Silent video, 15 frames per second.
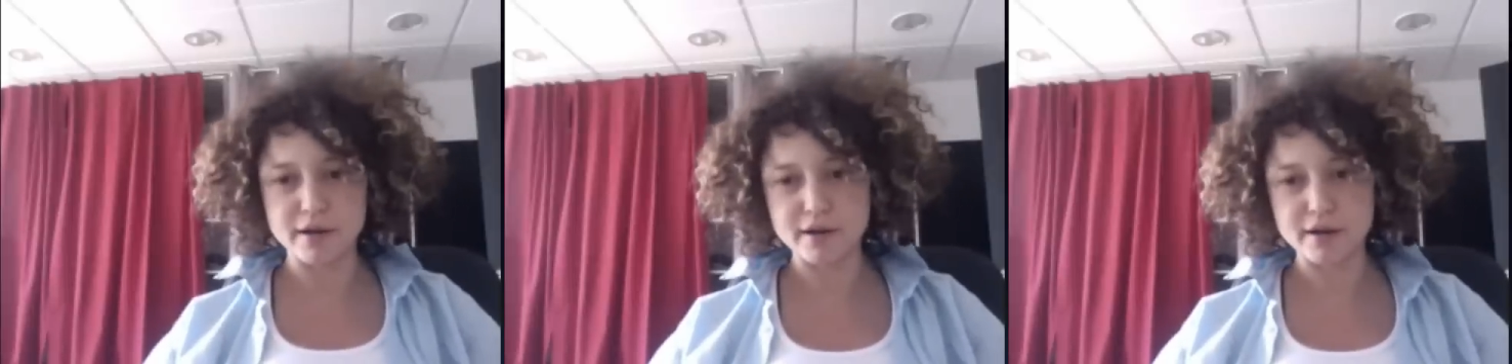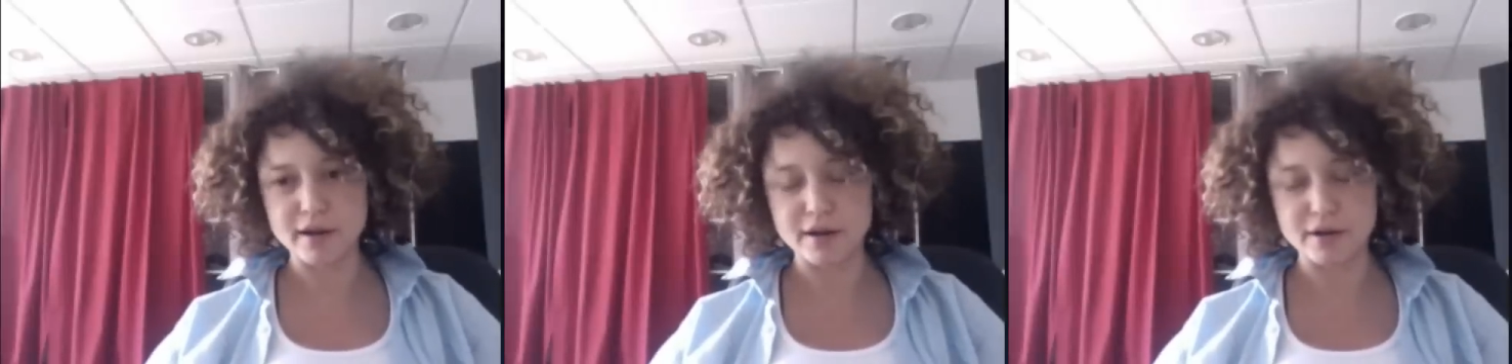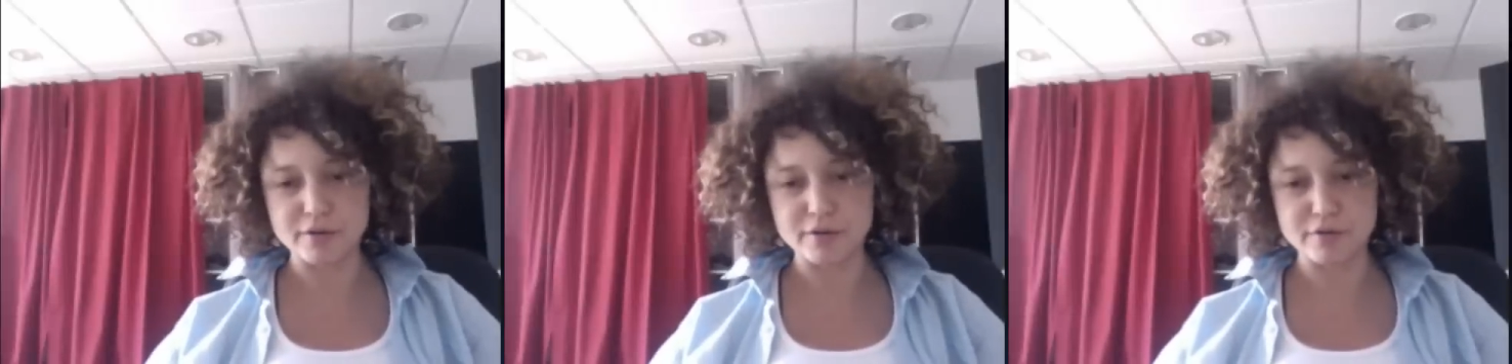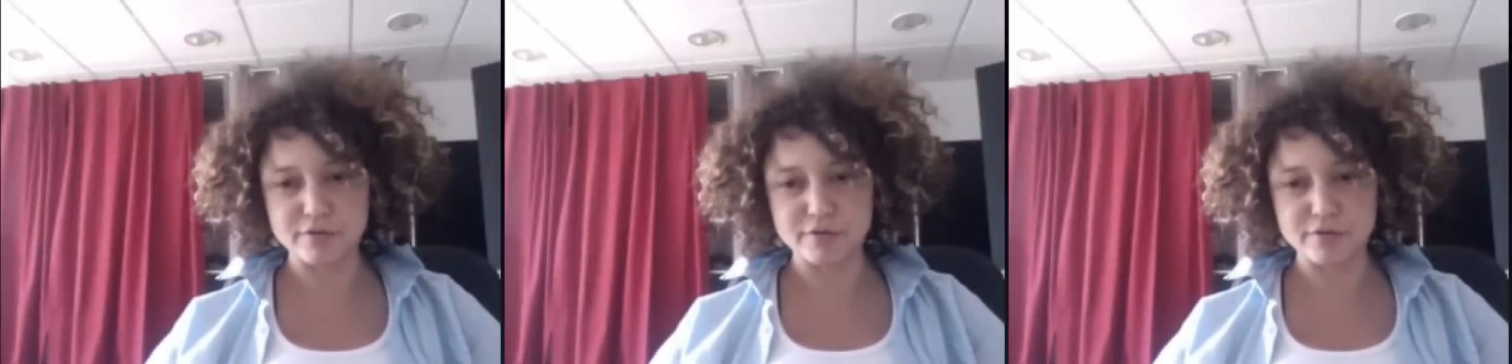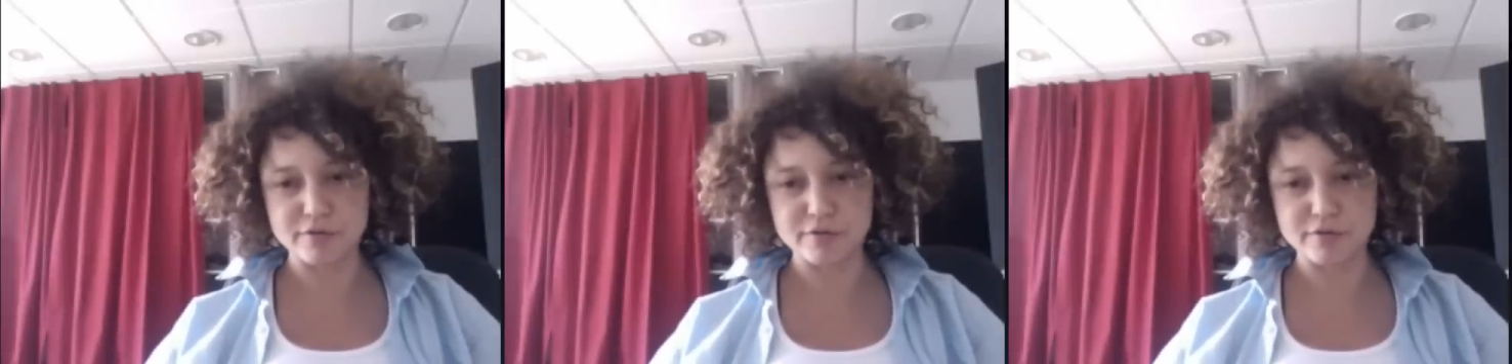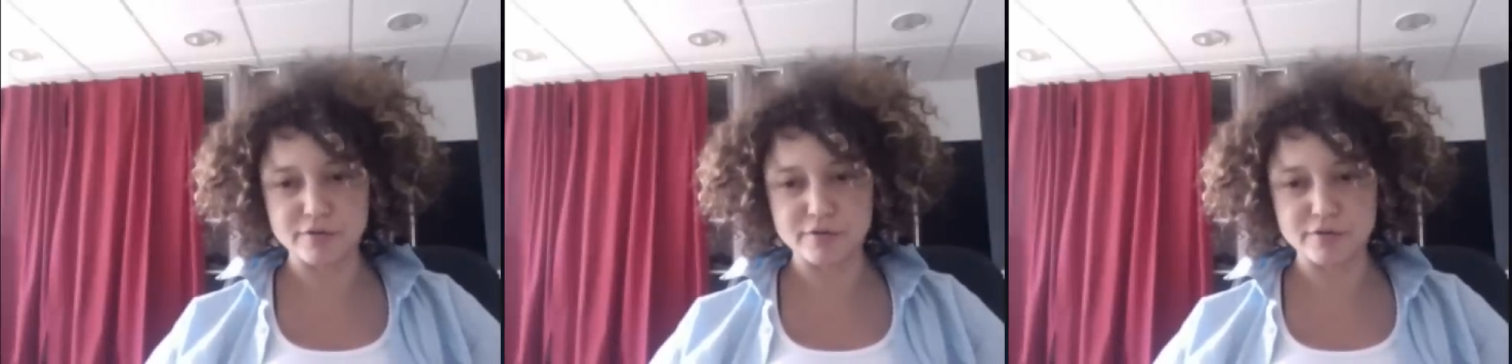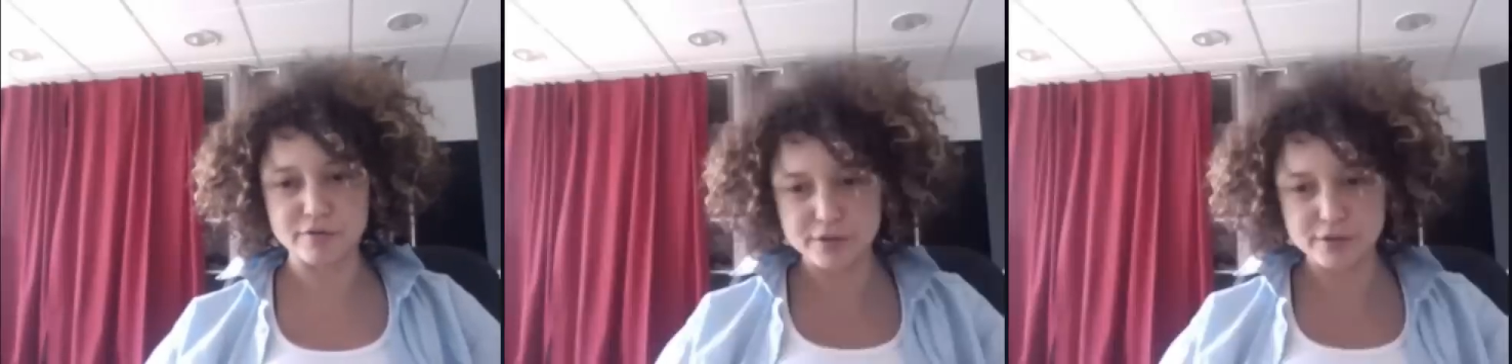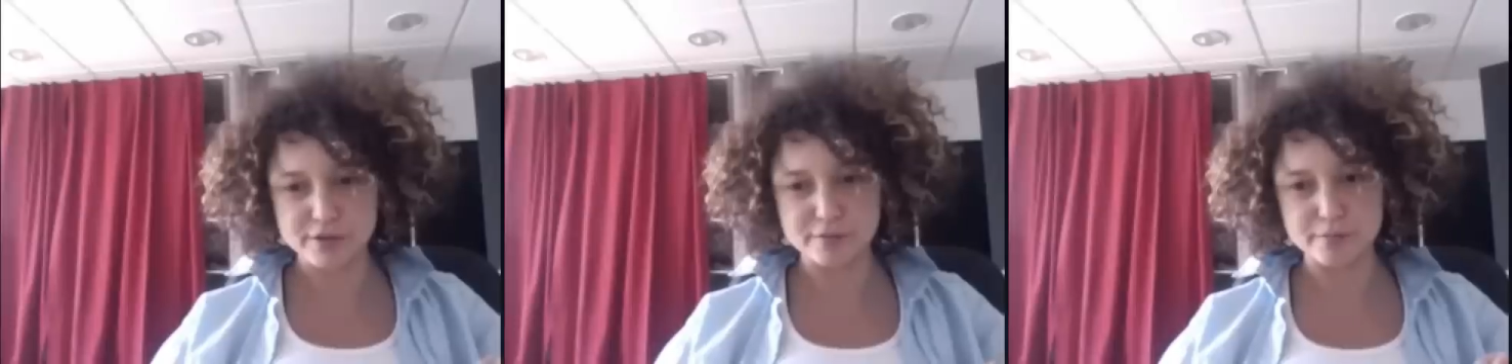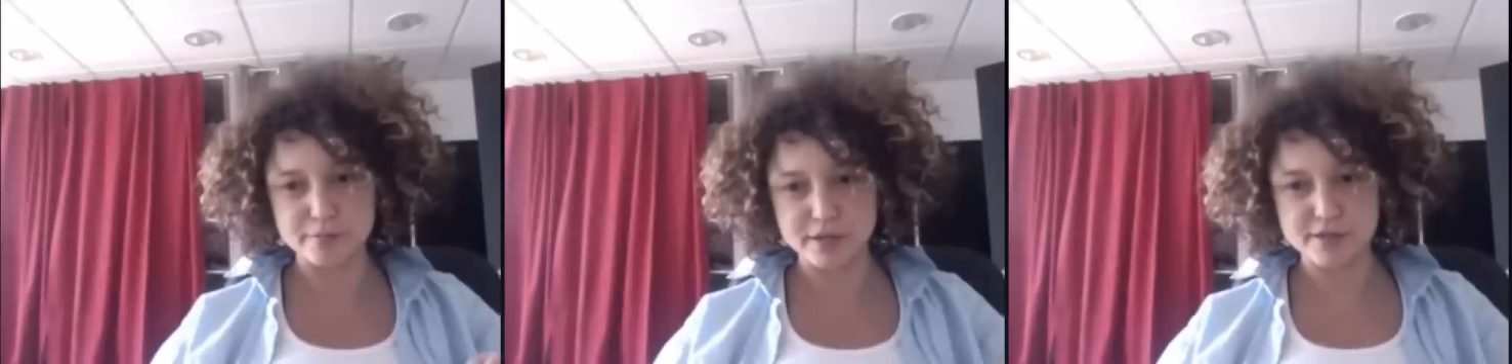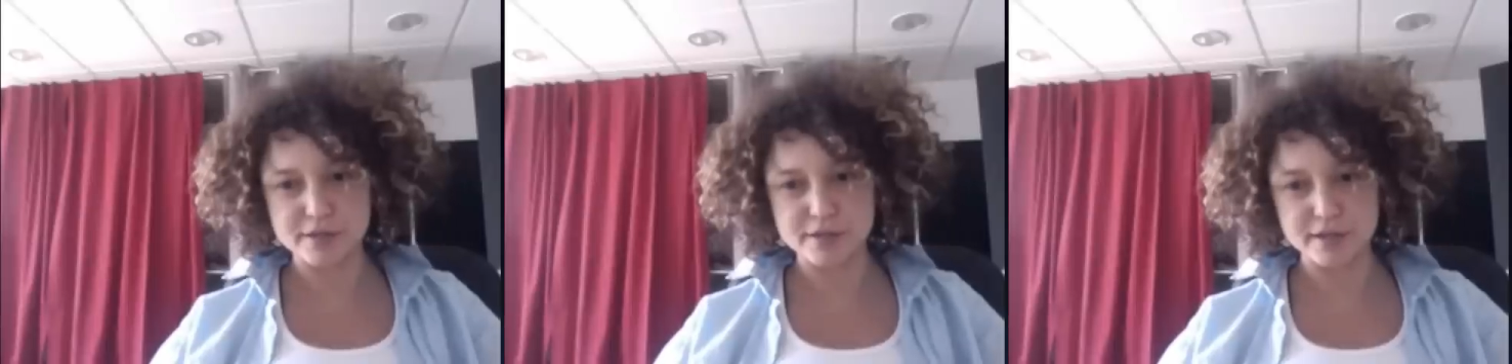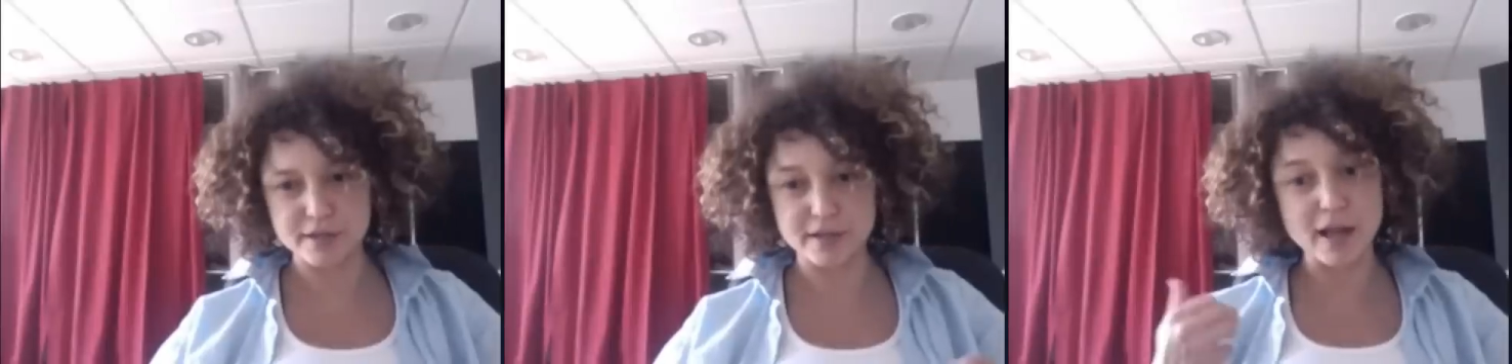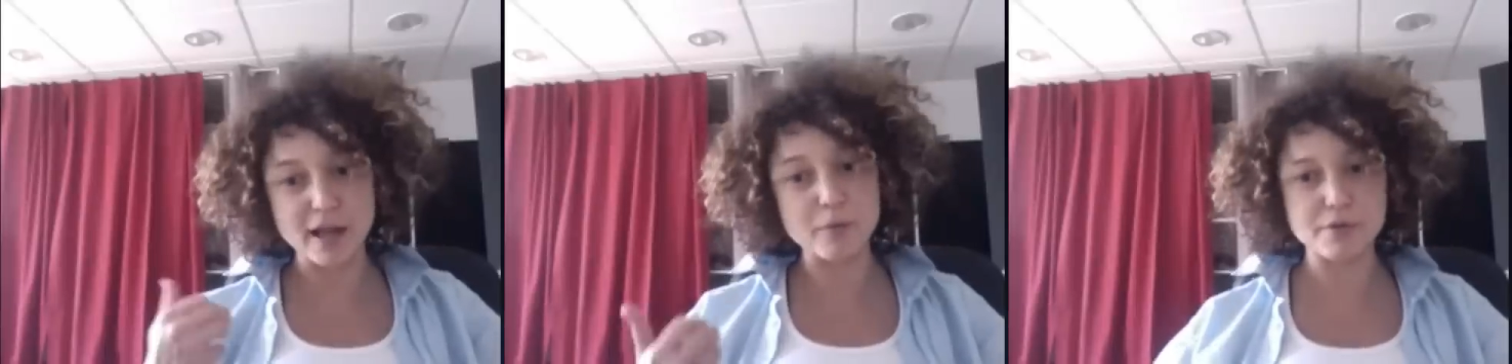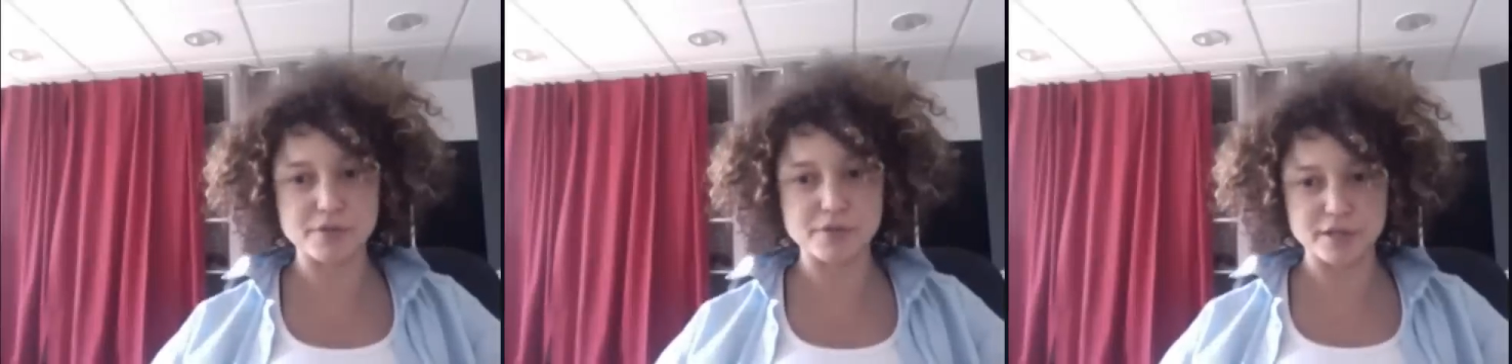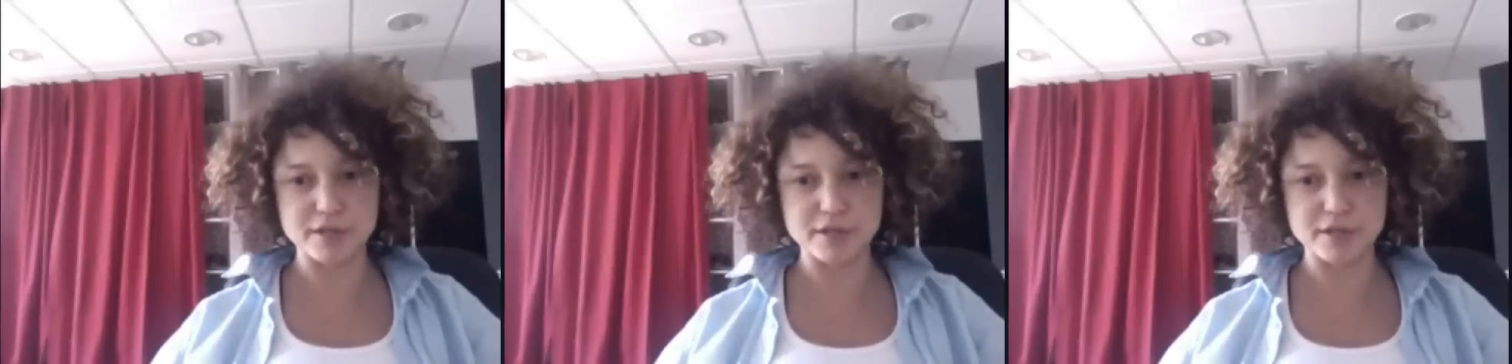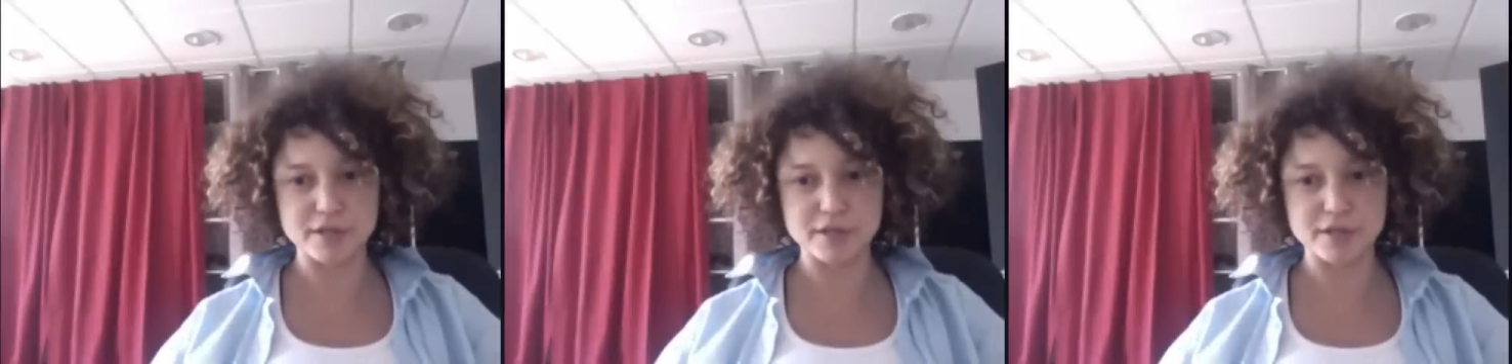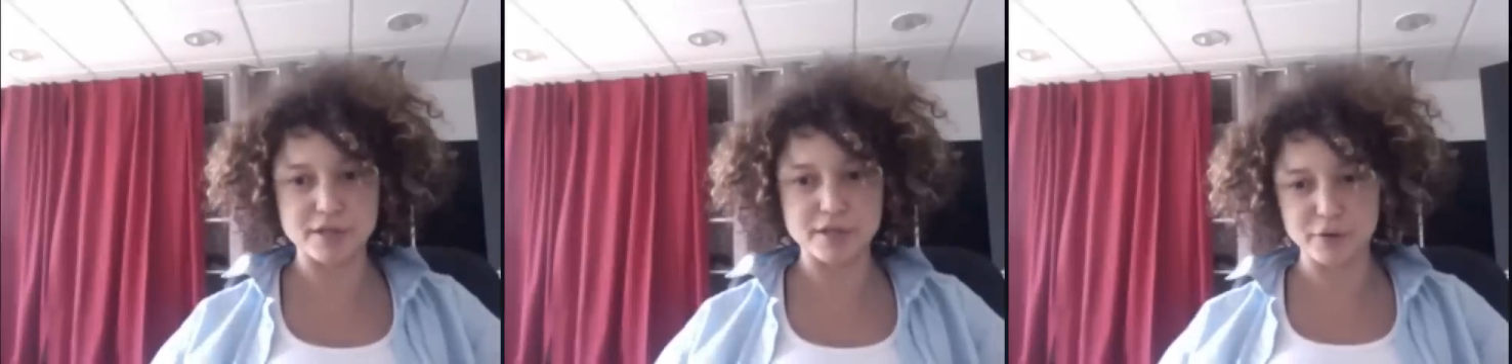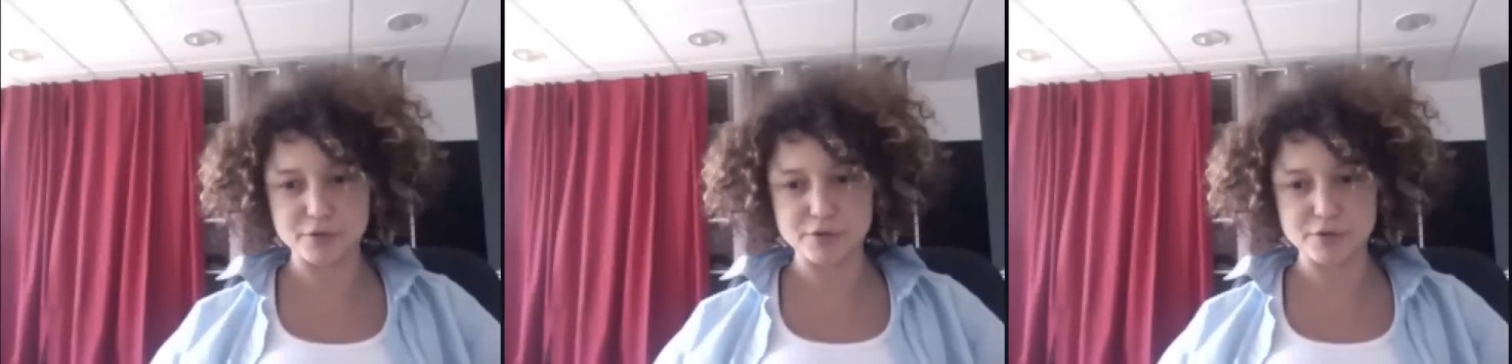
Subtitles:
kind of characters and mix it. And that was in Israel.